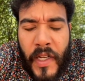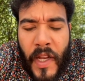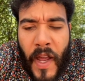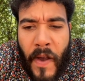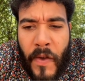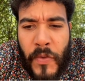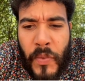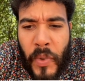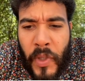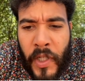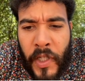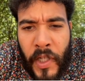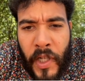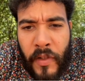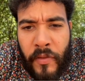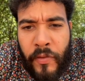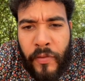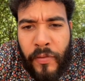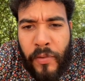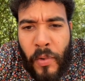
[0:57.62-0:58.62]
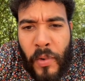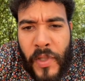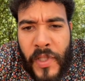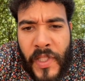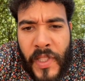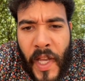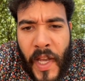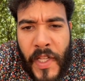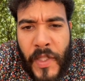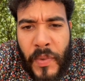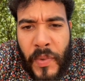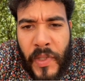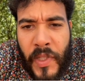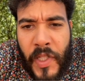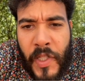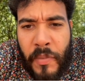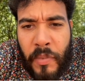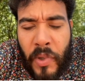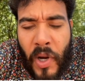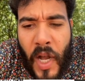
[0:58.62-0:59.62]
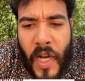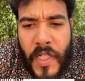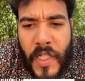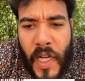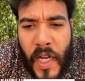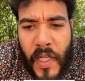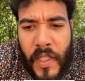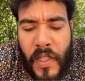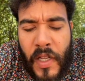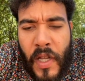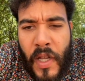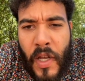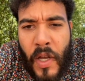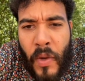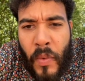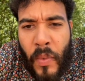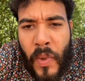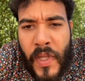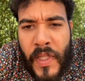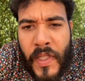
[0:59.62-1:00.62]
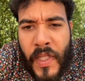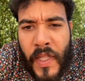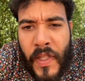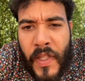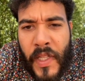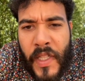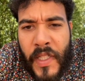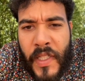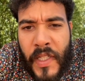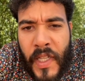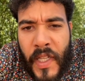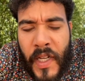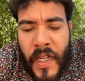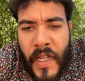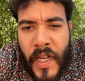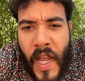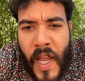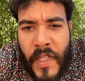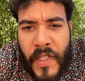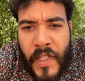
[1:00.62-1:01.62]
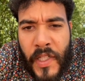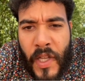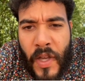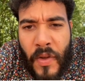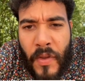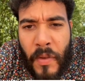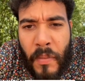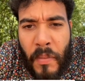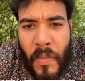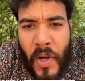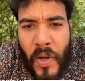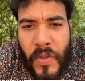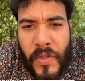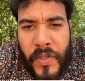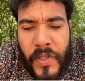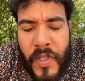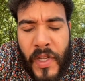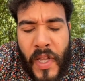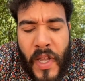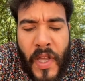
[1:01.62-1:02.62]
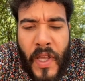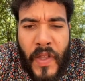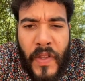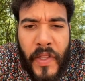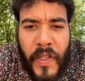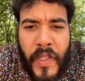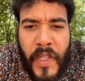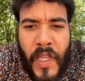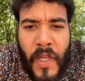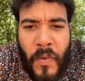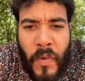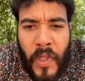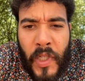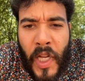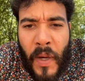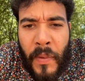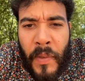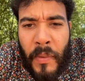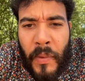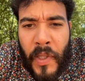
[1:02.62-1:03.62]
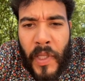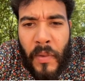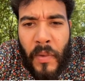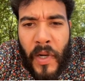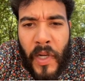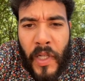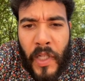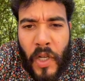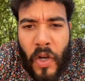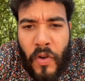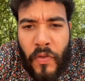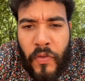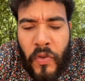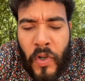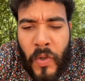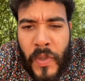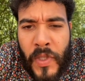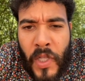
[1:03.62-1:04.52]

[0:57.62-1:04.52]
I was working on 4 sites with this project, was that this needed SEO the most. The keyword that we really wanted to go for was